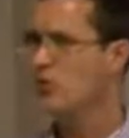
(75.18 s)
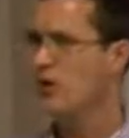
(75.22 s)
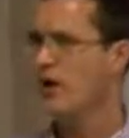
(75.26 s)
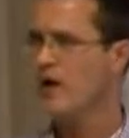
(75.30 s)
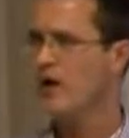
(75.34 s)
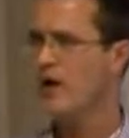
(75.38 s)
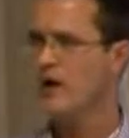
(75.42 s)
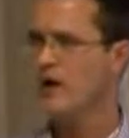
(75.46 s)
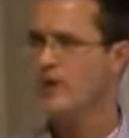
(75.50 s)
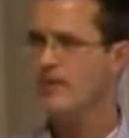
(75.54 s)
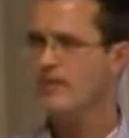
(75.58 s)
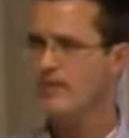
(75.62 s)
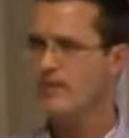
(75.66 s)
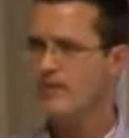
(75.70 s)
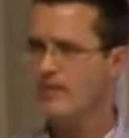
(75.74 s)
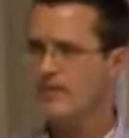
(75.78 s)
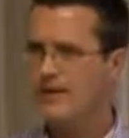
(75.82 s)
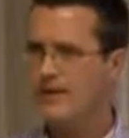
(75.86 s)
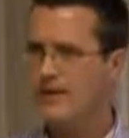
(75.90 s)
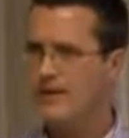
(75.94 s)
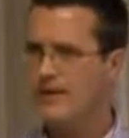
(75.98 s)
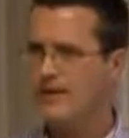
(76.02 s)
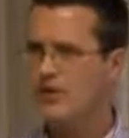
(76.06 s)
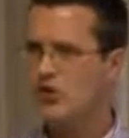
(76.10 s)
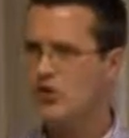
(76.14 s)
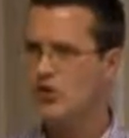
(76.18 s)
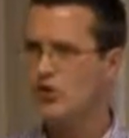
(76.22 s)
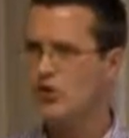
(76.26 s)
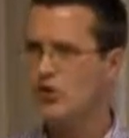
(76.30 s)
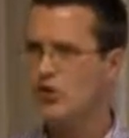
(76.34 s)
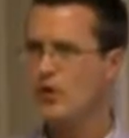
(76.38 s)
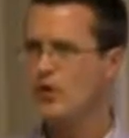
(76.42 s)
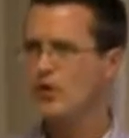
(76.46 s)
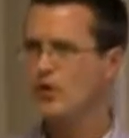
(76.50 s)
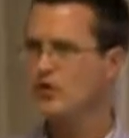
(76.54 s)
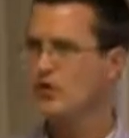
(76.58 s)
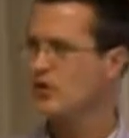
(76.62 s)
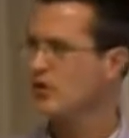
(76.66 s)
where things
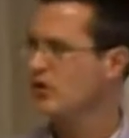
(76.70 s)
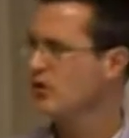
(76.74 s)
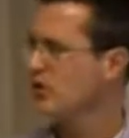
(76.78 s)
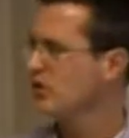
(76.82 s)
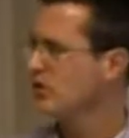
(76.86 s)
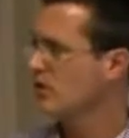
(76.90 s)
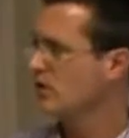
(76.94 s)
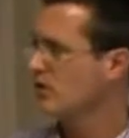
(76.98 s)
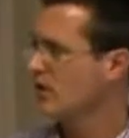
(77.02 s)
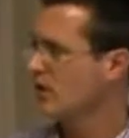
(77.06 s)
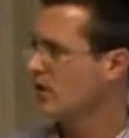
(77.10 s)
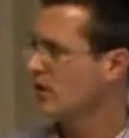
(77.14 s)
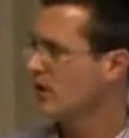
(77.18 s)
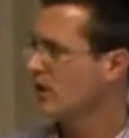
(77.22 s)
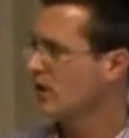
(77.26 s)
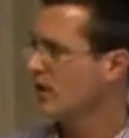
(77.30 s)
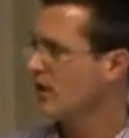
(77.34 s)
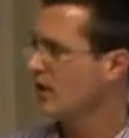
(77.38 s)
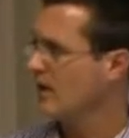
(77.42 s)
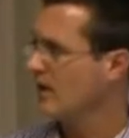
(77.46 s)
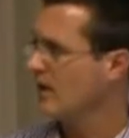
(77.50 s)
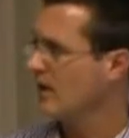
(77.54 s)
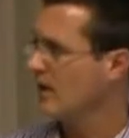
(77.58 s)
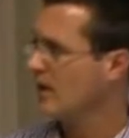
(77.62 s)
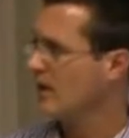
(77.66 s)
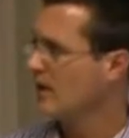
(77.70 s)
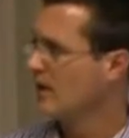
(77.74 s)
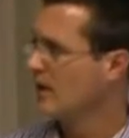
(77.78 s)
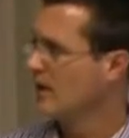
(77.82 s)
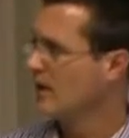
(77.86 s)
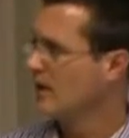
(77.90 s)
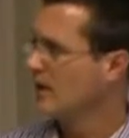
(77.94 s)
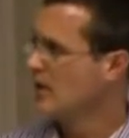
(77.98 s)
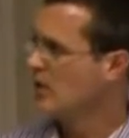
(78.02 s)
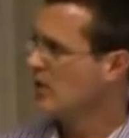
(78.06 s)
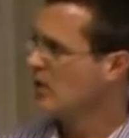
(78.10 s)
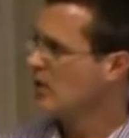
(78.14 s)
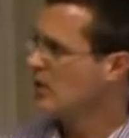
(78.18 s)
join together.
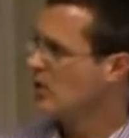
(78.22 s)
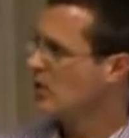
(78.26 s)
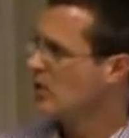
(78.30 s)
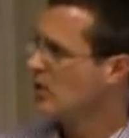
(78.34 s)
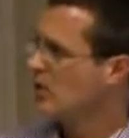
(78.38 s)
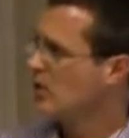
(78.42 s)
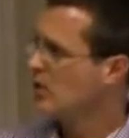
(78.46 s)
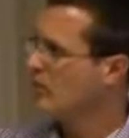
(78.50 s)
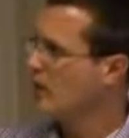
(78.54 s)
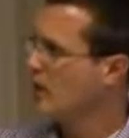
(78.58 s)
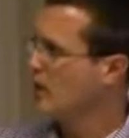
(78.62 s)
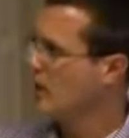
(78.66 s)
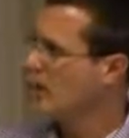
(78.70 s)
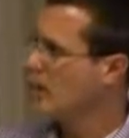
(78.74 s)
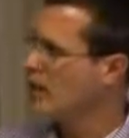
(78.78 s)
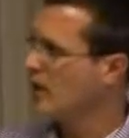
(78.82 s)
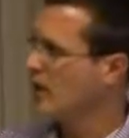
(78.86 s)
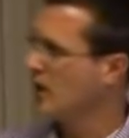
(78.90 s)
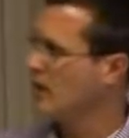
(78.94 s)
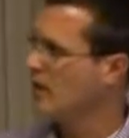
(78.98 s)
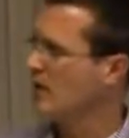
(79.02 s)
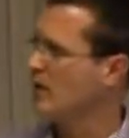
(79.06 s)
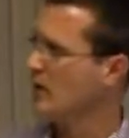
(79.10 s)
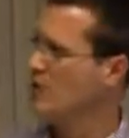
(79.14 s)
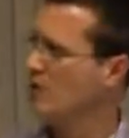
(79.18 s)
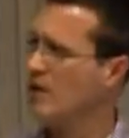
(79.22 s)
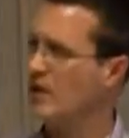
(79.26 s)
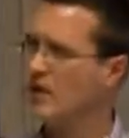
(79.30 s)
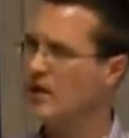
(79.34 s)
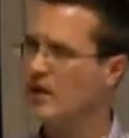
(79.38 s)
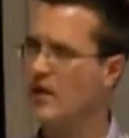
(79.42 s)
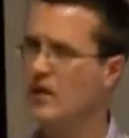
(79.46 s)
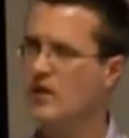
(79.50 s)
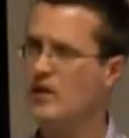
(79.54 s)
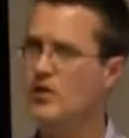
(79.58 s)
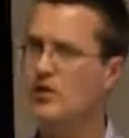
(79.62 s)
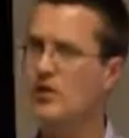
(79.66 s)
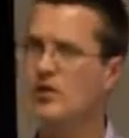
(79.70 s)
So when we look at
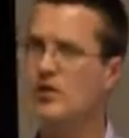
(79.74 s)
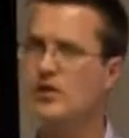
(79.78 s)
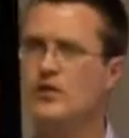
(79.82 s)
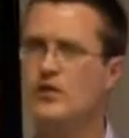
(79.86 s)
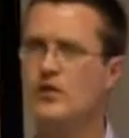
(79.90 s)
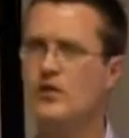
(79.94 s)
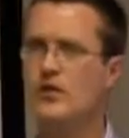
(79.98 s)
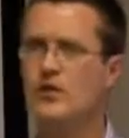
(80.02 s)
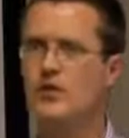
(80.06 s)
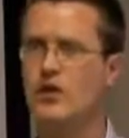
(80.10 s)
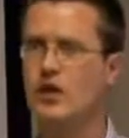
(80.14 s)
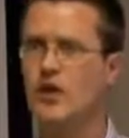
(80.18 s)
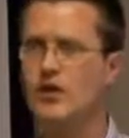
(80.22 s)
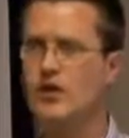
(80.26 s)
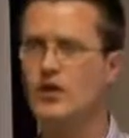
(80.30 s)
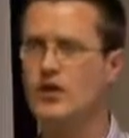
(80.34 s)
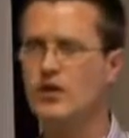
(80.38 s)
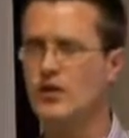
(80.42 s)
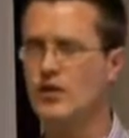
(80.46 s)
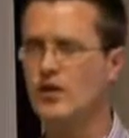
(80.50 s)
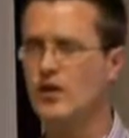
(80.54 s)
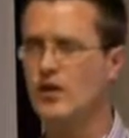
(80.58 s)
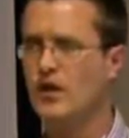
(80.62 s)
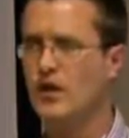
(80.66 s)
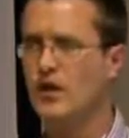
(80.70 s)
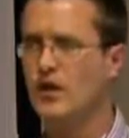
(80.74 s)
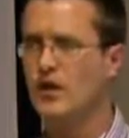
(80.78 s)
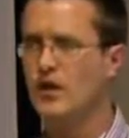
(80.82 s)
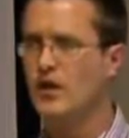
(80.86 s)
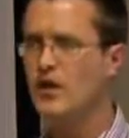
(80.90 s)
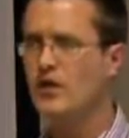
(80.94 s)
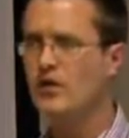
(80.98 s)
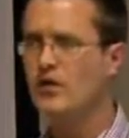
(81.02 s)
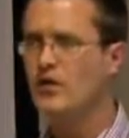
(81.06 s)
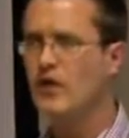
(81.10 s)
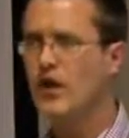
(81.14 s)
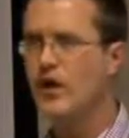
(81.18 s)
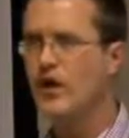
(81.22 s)
communication integration,
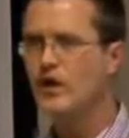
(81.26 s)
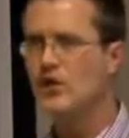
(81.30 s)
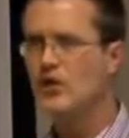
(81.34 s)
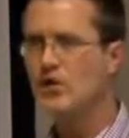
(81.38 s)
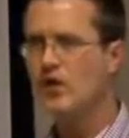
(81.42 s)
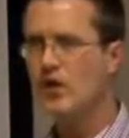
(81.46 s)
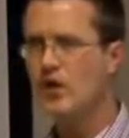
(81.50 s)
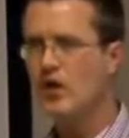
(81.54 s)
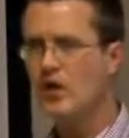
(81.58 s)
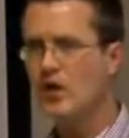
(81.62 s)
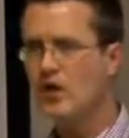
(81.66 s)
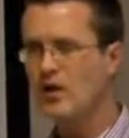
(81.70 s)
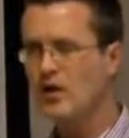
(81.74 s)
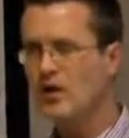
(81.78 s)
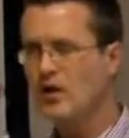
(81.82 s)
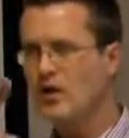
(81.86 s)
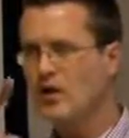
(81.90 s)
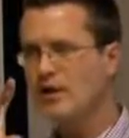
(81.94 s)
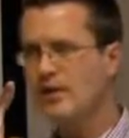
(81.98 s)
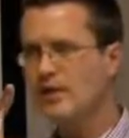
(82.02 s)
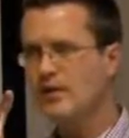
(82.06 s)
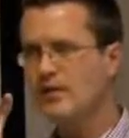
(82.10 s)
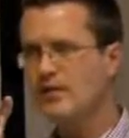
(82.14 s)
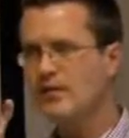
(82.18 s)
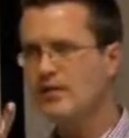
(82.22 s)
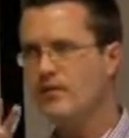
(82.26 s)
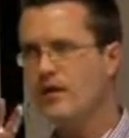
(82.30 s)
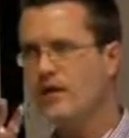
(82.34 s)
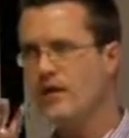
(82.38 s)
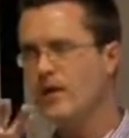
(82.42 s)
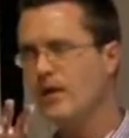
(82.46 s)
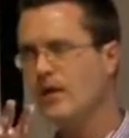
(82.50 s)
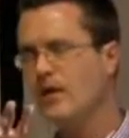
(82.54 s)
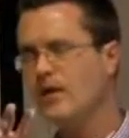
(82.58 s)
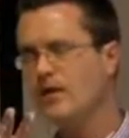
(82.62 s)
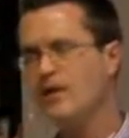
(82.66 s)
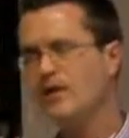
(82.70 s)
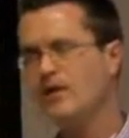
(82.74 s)
those are
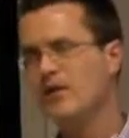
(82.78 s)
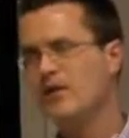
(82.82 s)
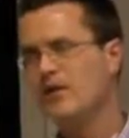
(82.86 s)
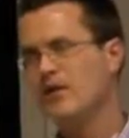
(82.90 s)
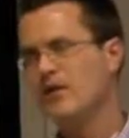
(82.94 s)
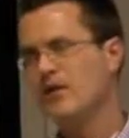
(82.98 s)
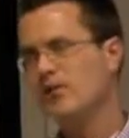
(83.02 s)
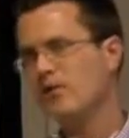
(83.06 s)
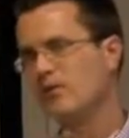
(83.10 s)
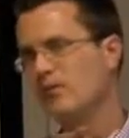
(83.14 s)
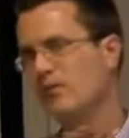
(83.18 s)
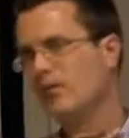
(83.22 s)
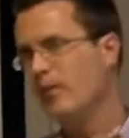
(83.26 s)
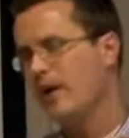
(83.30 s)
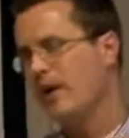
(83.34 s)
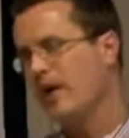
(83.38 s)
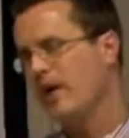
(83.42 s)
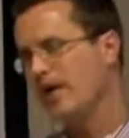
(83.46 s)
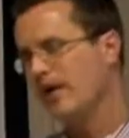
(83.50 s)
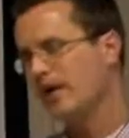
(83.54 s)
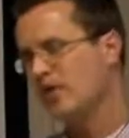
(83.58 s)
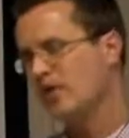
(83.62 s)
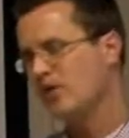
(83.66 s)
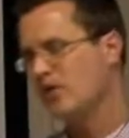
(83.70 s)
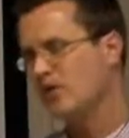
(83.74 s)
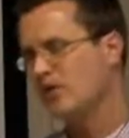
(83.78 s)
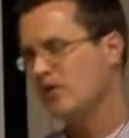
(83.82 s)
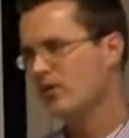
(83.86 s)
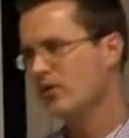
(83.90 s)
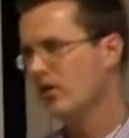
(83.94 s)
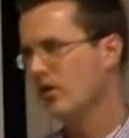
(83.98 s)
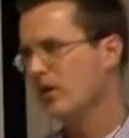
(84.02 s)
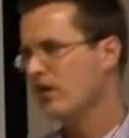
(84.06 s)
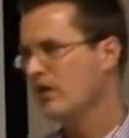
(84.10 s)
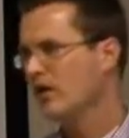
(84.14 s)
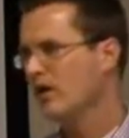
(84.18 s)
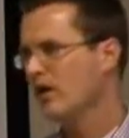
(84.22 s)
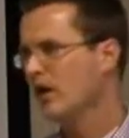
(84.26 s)
the space or the
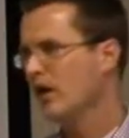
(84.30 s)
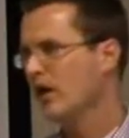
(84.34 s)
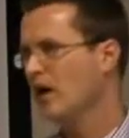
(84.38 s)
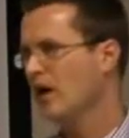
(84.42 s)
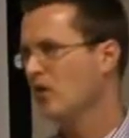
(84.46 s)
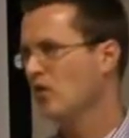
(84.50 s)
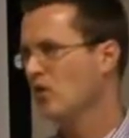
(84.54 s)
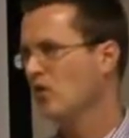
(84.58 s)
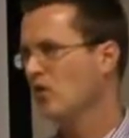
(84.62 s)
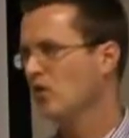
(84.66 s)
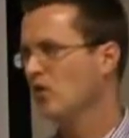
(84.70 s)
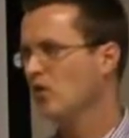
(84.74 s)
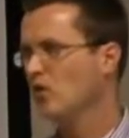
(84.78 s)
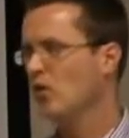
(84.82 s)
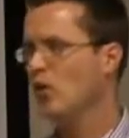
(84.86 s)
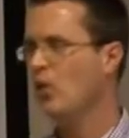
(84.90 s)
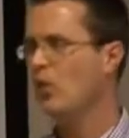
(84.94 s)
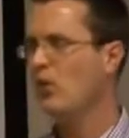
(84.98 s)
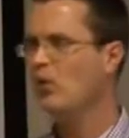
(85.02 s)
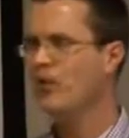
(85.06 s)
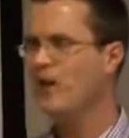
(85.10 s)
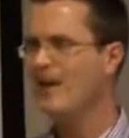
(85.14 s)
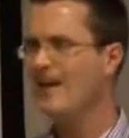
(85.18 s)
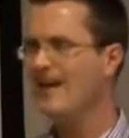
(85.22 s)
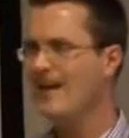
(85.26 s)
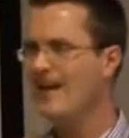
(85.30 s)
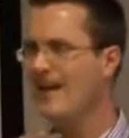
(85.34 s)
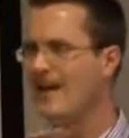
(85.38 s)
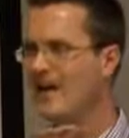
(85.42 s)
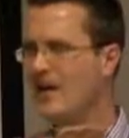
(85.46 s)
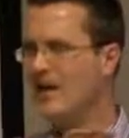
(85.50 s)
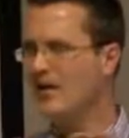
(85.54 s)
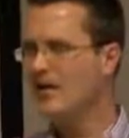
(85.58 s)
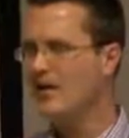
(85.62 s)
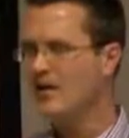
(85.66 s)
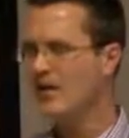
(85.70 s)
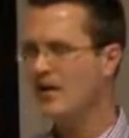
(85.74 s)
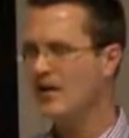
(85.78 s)
location or the
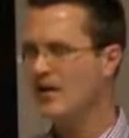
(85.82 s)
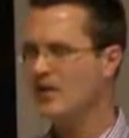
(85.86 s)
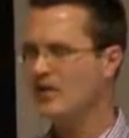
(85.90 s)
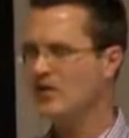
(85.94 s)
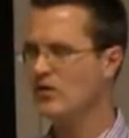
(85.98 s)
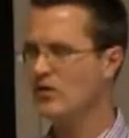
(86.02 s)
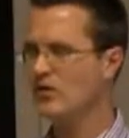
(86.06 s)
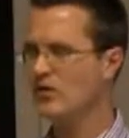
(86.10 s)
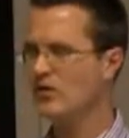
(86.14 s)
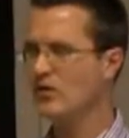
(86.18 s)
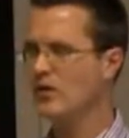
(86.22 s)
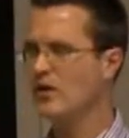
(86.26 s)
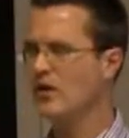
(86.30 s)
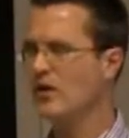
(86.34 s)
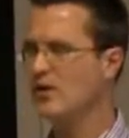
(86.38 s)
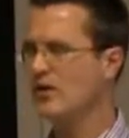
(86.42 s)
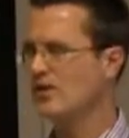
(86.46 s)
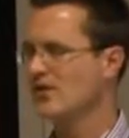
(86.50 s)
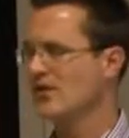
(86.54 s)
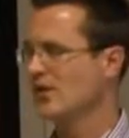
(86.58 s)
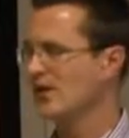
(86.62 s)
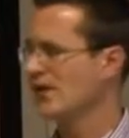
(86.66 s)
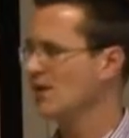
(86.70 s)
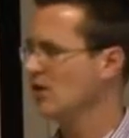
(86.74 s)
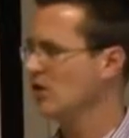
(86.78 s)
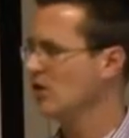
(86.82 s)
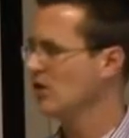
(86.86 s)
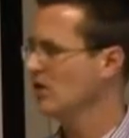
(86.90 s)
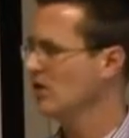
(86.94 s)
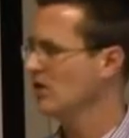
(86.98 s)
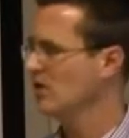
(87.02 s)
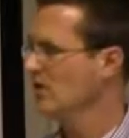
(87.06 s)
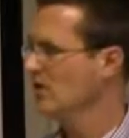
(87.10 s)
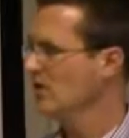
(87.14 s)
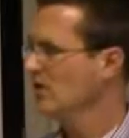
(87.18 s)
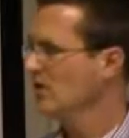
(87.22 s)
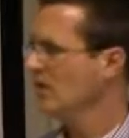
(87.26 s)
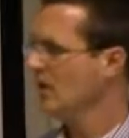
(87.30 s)
area in the
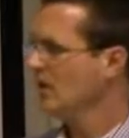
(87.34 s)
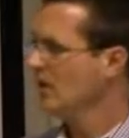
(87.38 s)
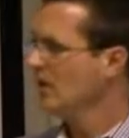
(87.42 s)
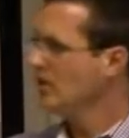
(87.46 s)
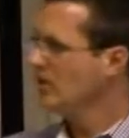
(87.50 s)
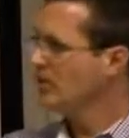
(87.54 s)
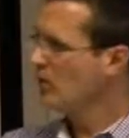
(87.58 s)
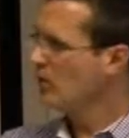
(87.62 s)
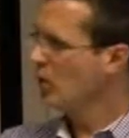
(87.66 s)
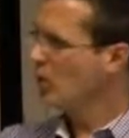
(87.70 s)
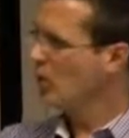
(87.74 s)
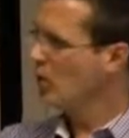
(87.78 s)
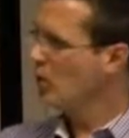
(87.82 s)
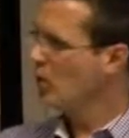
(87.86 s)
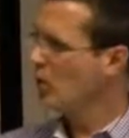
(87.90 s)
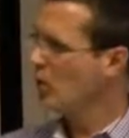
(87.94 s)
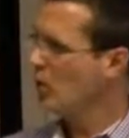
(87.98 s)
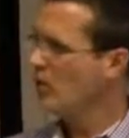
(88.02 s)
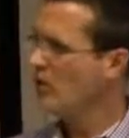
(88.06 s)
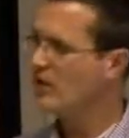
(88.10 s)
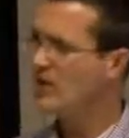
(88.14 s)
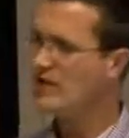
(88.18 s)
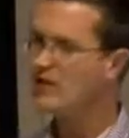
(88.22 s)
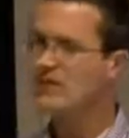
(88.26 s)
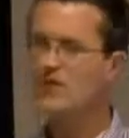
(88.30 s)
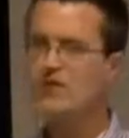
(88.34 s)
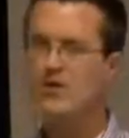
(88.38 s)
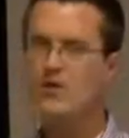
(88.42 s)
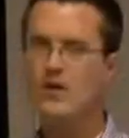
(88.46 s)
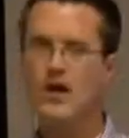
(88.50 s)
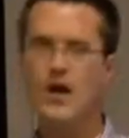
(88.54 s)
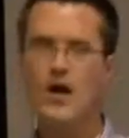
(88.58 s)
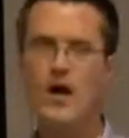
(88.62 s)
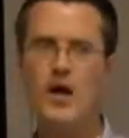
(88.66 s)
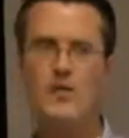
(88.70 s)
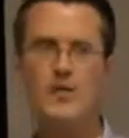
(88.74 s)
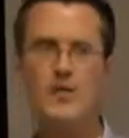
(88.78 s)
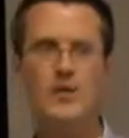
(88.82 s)
organization or the
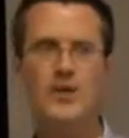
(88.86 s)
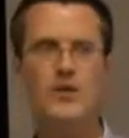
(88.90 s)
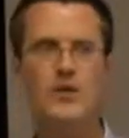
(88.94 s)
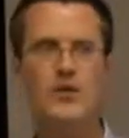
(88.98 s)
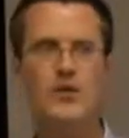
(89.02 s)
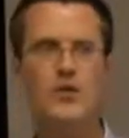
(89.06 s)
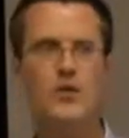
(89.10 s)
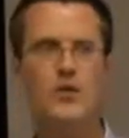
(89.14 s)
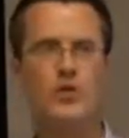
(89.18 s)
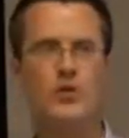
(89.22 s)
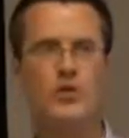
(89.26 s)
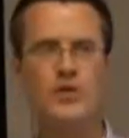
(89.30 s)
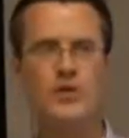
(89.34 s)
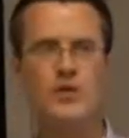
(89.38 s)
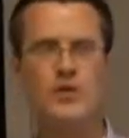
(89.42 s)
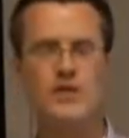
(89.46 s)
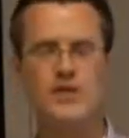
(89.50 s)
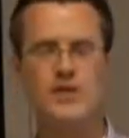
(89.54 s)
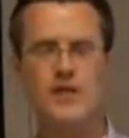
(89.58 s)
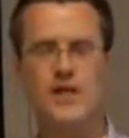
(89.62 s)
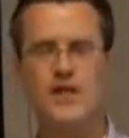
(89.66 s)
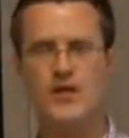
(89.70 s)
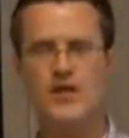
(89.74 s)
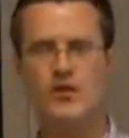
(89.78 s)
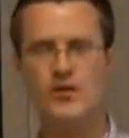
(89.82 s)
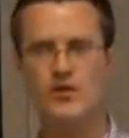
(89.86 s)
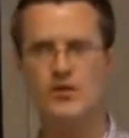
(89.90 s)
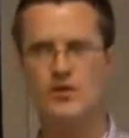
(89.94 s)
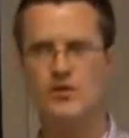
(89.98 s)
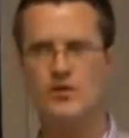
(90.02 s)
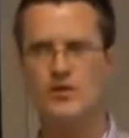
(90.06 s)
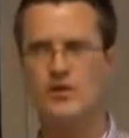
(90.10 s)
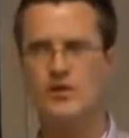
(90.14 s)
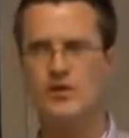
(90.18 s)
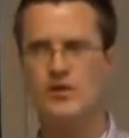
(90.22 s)
time in the organization